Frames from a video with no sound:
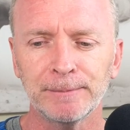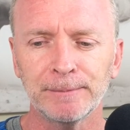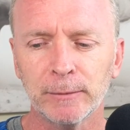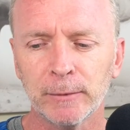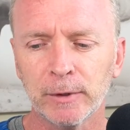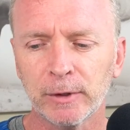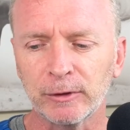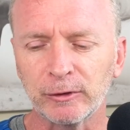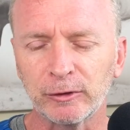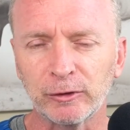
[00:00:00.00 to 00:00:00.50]

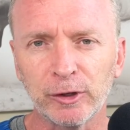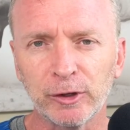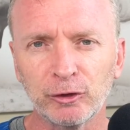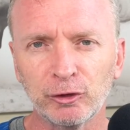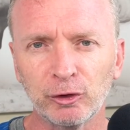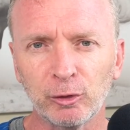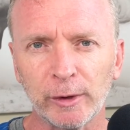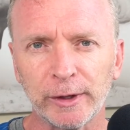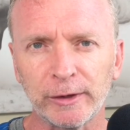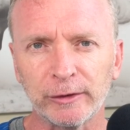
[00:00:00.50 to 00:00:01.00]

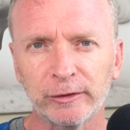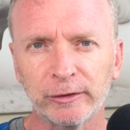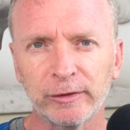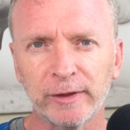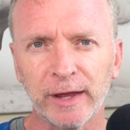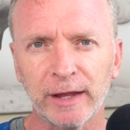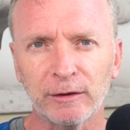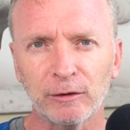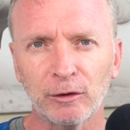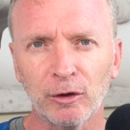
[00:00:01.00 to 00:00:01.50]
constituents
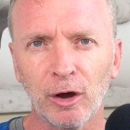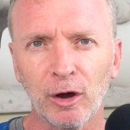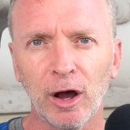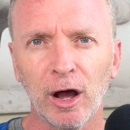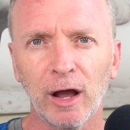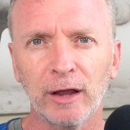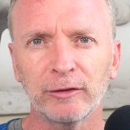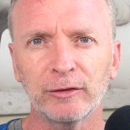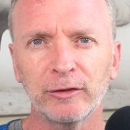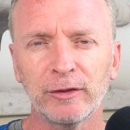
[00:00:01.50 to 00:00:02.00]
that
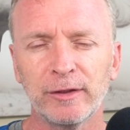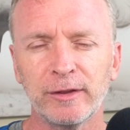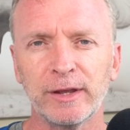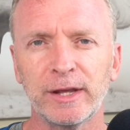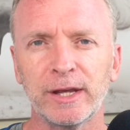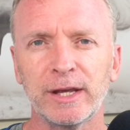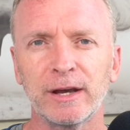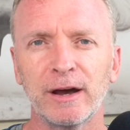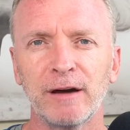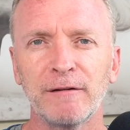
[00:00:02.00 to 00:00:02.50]
cause
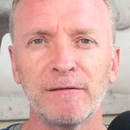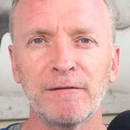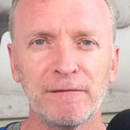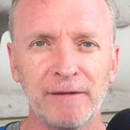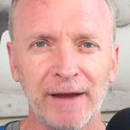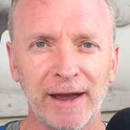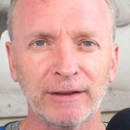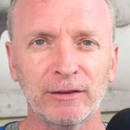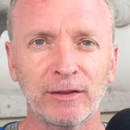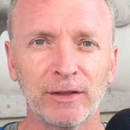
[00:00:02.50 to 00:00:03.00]
the
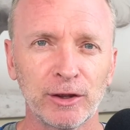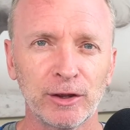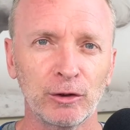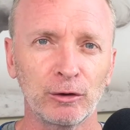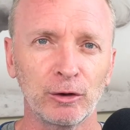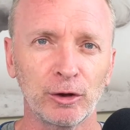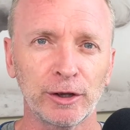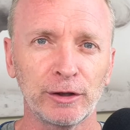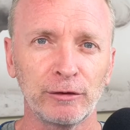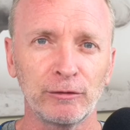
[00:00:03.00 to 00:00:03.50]
effect that you're
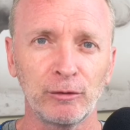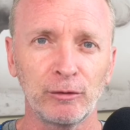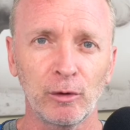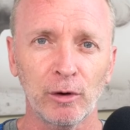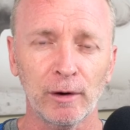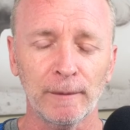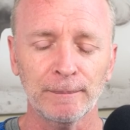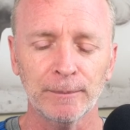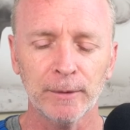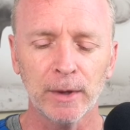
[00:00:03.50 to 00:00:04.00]
looking
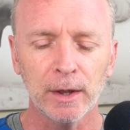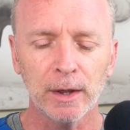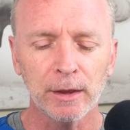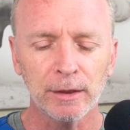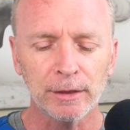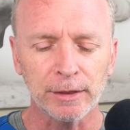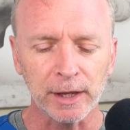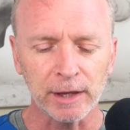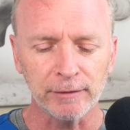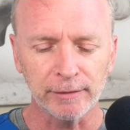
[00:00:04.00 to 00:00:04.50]
for.
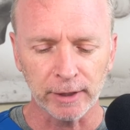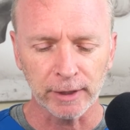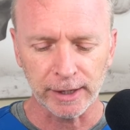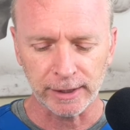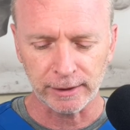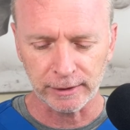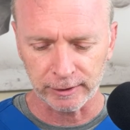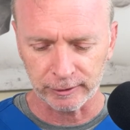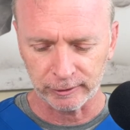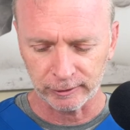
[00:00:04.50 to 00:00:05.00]
Think of it like
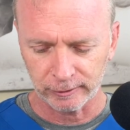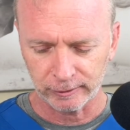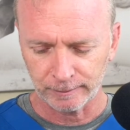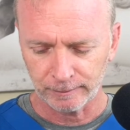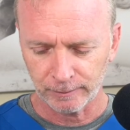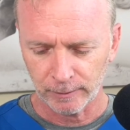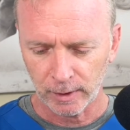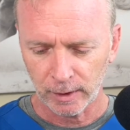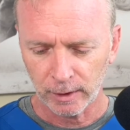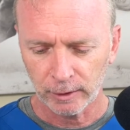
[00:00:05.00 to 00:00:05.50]
this.
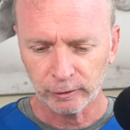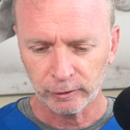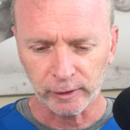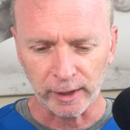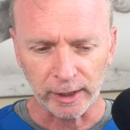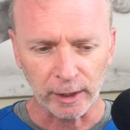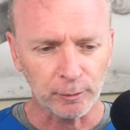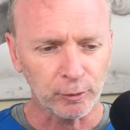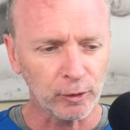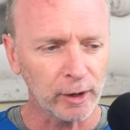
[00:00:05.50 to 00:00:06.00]

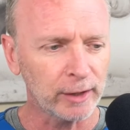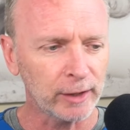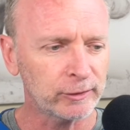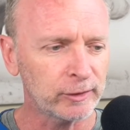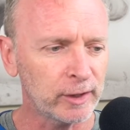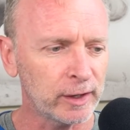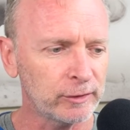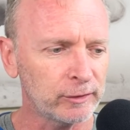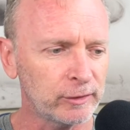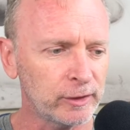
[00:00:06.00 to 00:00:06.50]
Standard
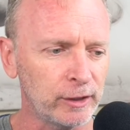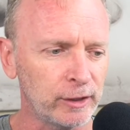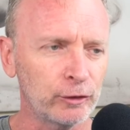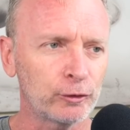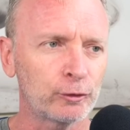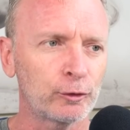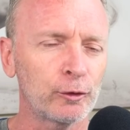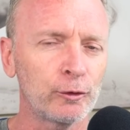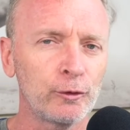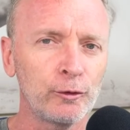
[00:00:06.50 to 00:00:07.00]
Process is
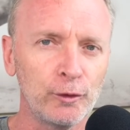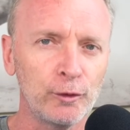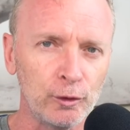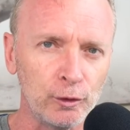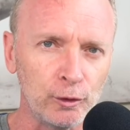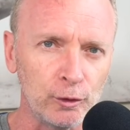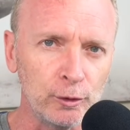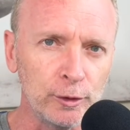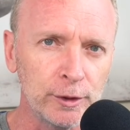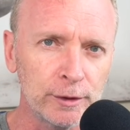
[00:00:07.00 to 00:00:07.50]
for
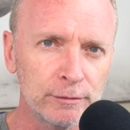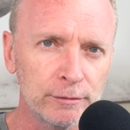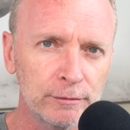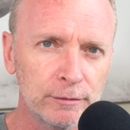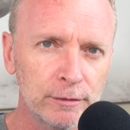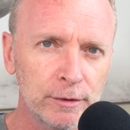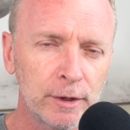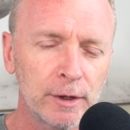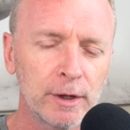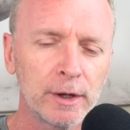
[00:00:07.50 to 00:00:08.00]
food.
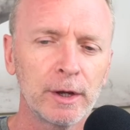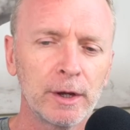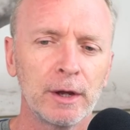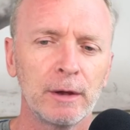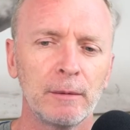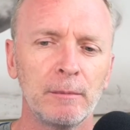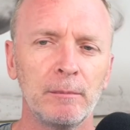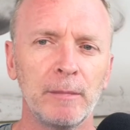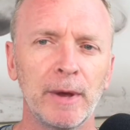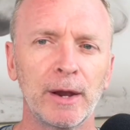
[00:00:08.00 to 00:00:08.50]

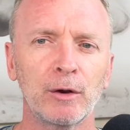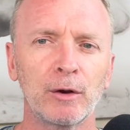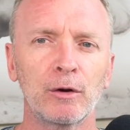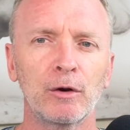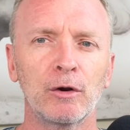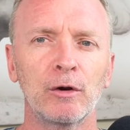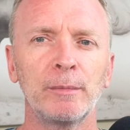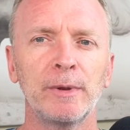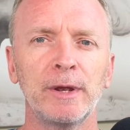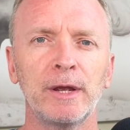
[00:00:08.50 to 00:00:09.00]

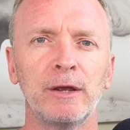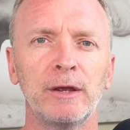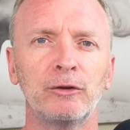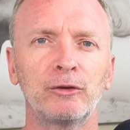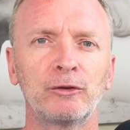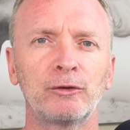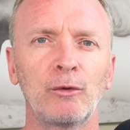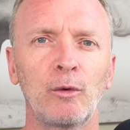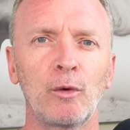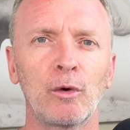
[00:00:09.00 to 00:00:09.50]
MetaHerb is
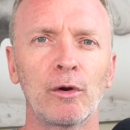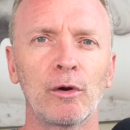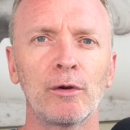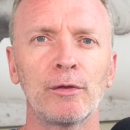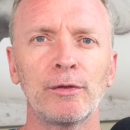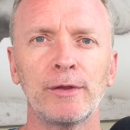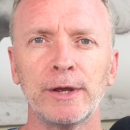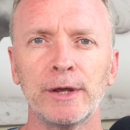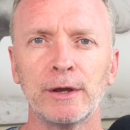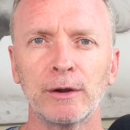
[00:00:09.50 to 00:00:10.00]
for
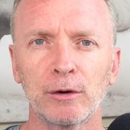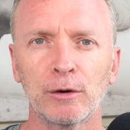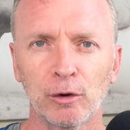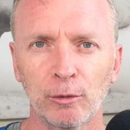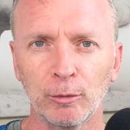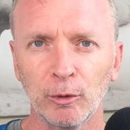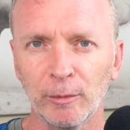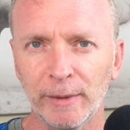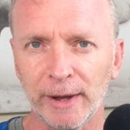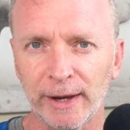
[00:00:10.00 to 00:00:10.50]
the
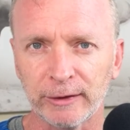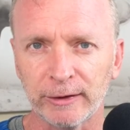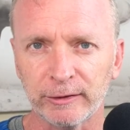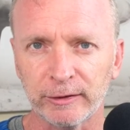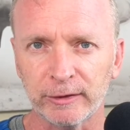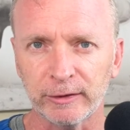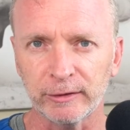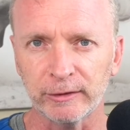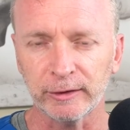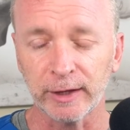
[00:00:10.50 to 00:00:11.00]
herbal
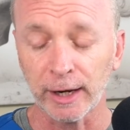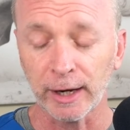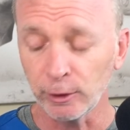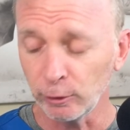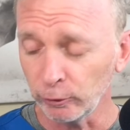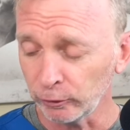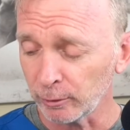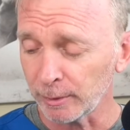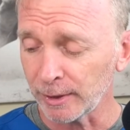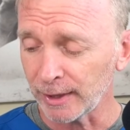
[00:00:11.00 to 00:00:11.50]
medicines. And I
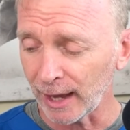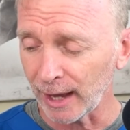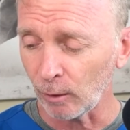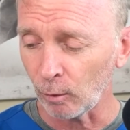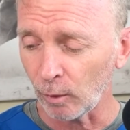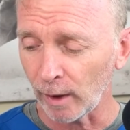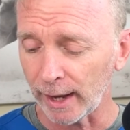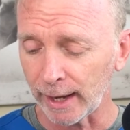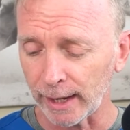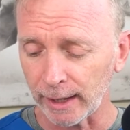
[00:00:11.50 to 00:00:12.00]
use them in that
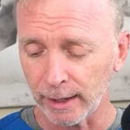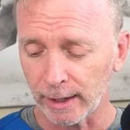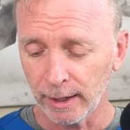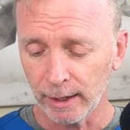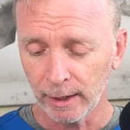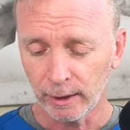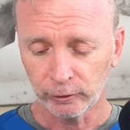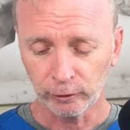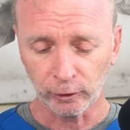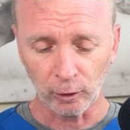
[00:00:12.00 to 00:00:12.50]
way.
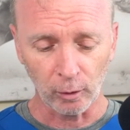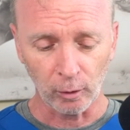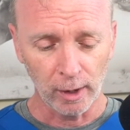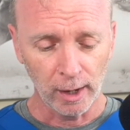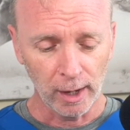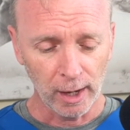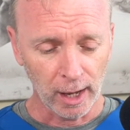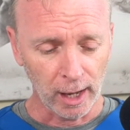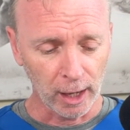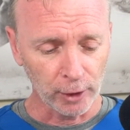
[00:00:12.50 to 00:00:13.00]
So
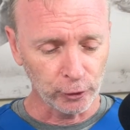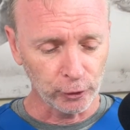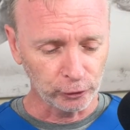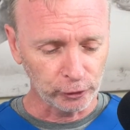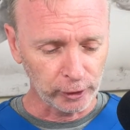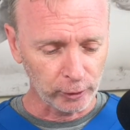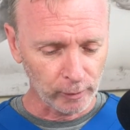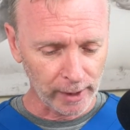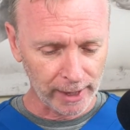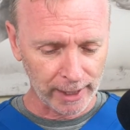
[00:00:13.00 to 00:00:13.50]
I'll
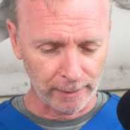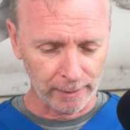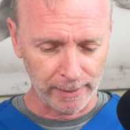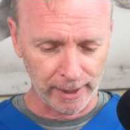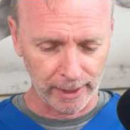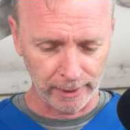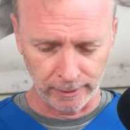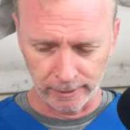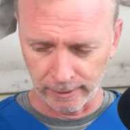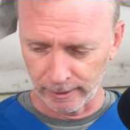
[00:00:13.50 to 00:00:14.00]
usually
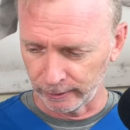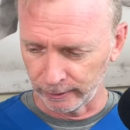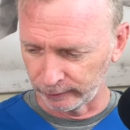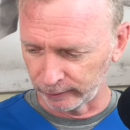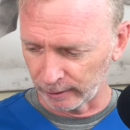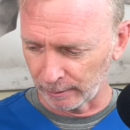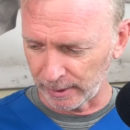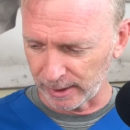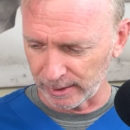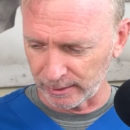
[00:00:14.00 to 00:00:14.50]
recommend
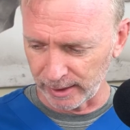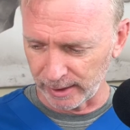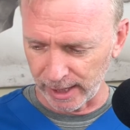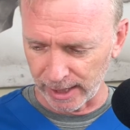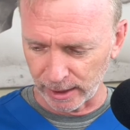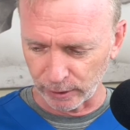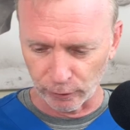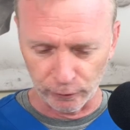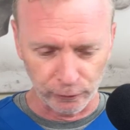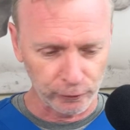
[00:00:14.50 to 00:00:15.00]
somebody
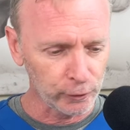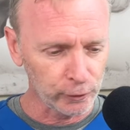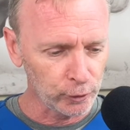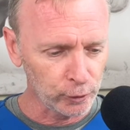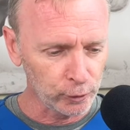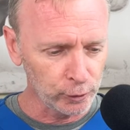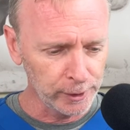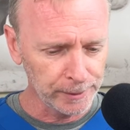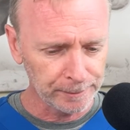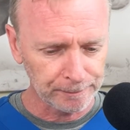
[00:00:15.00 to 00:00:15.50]
take the food,